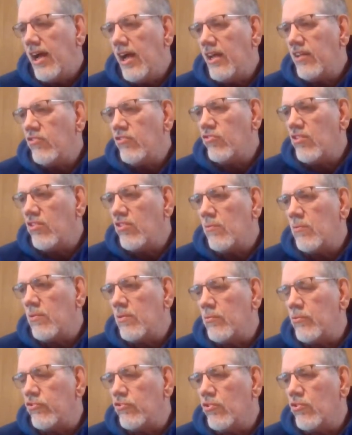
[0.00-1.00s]
I saw
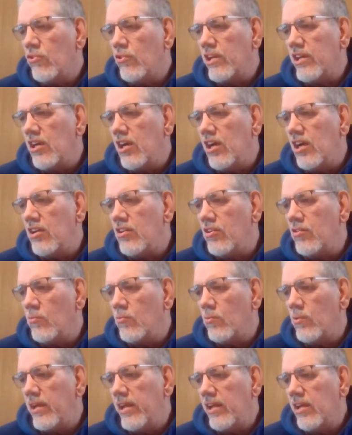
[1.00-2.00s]
what was going on
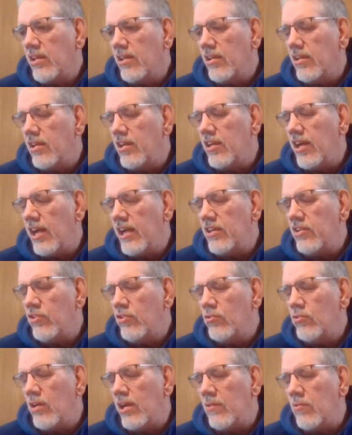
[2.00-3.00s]
in Wing, and I
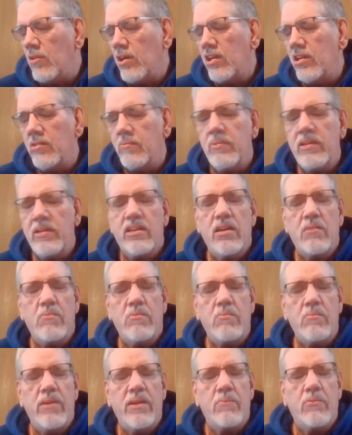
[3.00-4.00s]
knew I wanted to
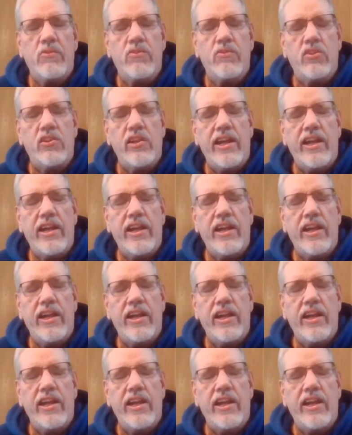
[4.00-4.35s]
become a member of the